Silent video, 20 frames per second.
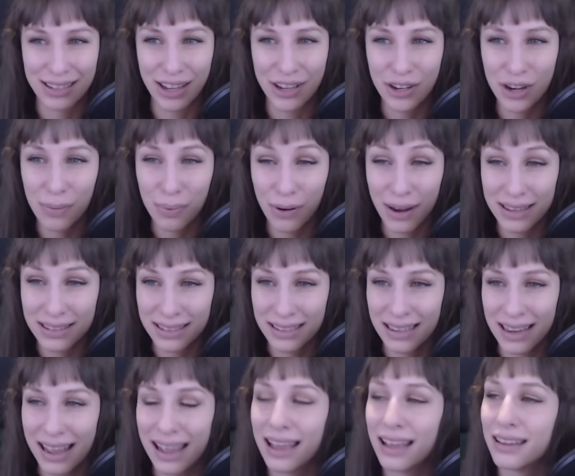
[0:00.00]
So I drew a
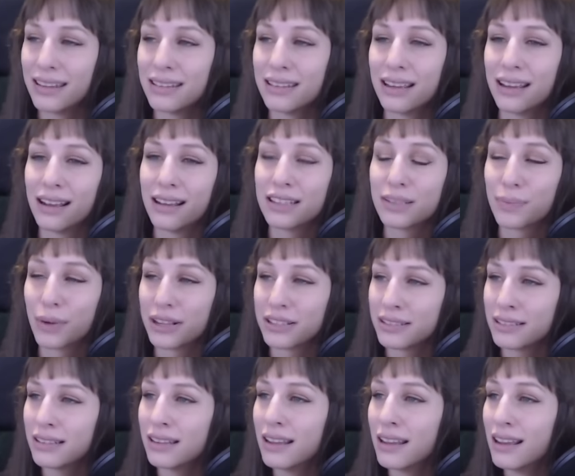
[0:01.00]
present, and uh, it's a
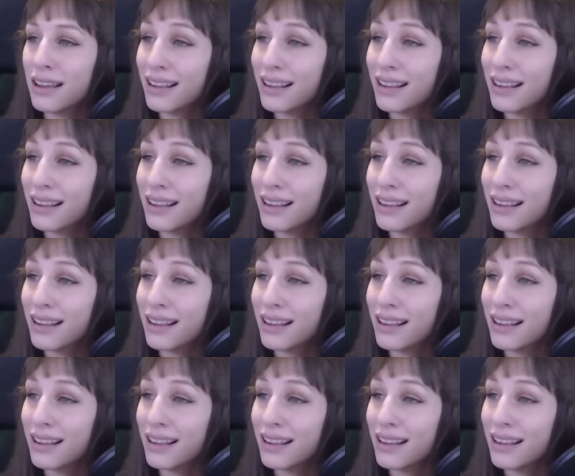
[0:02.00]
present.